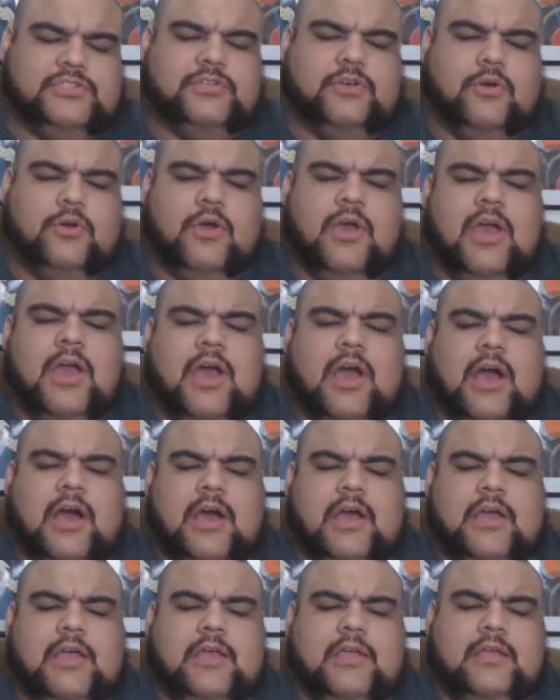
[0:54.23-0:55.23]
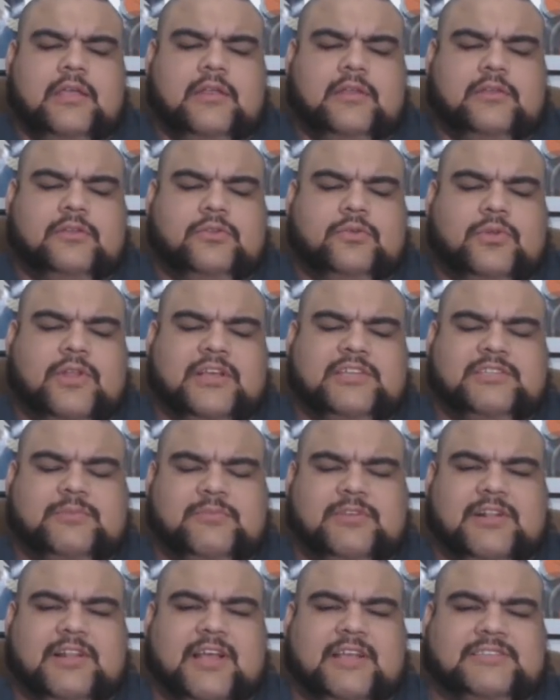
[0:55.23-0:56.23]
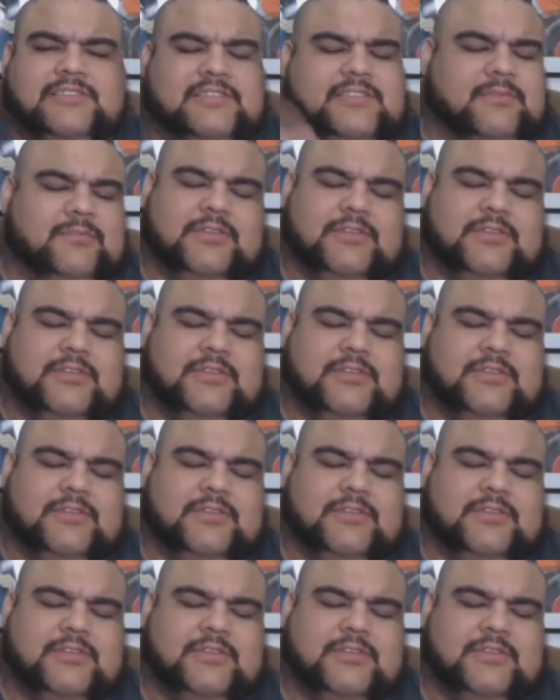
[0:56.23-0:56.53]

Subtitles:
so I do like some of the classics.